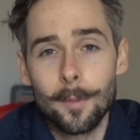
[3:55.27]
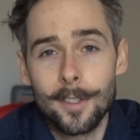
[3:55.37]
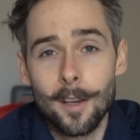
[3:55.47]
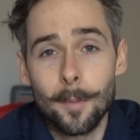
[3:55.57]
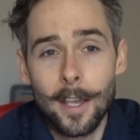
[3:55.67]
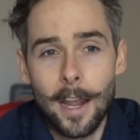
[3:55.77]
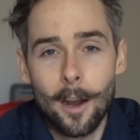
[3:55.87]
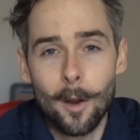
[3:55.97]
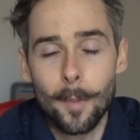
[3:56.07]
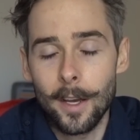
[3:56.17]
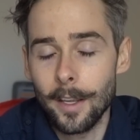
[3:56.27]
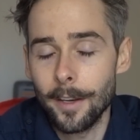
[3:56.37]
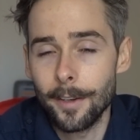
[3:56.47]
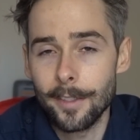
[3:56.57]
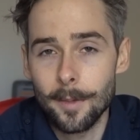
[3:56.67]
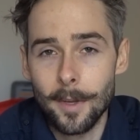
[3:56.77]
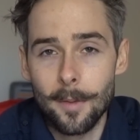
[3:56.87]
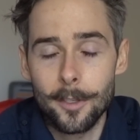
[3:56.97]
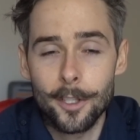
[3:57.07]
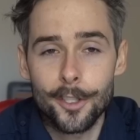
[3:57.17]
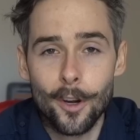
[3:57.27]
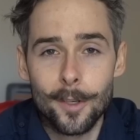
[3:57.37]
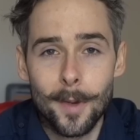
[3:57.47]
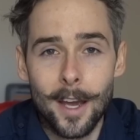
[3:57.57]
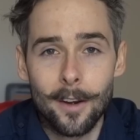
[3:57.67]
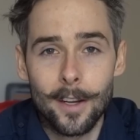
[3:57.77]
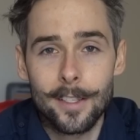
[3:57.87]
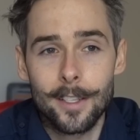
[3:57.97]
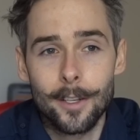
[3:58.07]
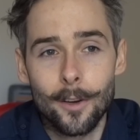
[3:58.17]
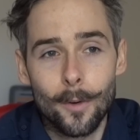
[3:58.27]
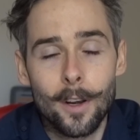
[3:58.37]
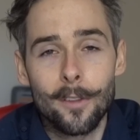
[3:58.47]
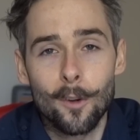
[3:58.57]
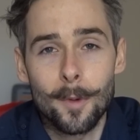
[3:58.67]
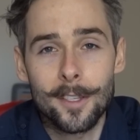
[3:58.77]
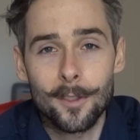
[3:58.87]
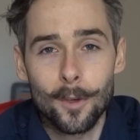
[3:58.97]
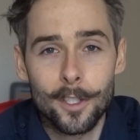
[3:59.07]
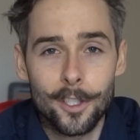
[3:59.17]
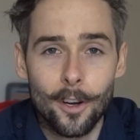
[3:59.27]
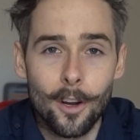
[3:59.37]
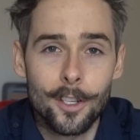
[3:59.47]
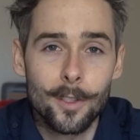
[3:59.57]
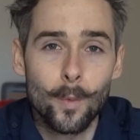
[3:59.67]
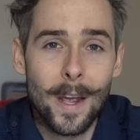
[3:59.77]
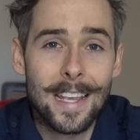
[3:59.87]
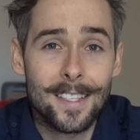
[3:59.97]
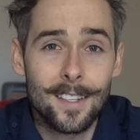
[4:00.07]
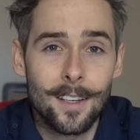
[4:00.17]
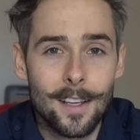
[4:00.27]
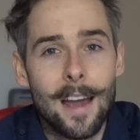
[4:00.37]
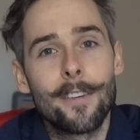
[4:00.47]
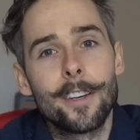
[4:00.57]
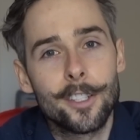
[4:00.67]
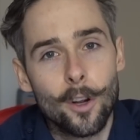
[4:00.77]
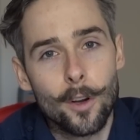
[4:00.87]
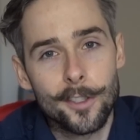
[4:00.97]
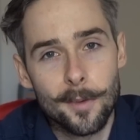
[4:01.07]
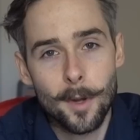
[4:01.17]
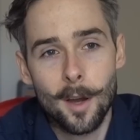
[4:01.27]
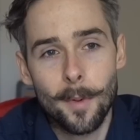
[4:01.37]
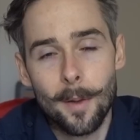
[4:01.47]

some care, but you know, sometimes you just charge batteries and you don't want to throw them at storage charge and waste having to charge up.